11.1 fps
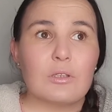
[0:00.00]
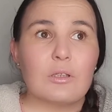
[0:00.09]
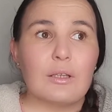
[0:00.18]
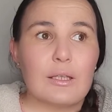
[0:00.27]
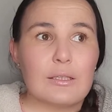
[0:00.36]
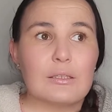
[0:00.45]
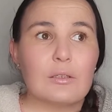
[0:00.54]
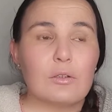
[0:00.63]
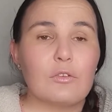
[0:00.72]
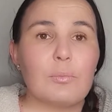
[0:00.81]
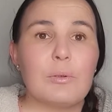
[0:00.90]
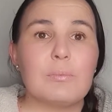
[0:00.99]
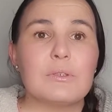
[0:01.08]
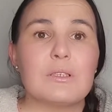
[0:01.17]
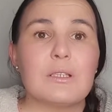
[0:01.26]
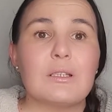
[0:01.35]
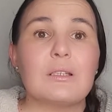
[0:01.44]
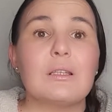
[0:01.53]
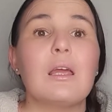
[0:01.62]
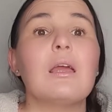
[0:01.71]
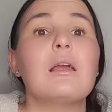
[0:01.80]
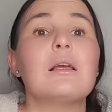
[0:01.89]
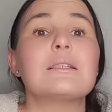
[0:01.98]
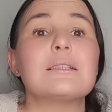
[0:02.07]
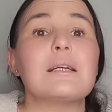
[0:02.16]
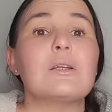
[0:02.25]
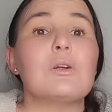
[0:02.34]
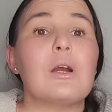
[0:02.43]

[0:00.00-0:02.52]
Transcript: Yes, a lot of people say you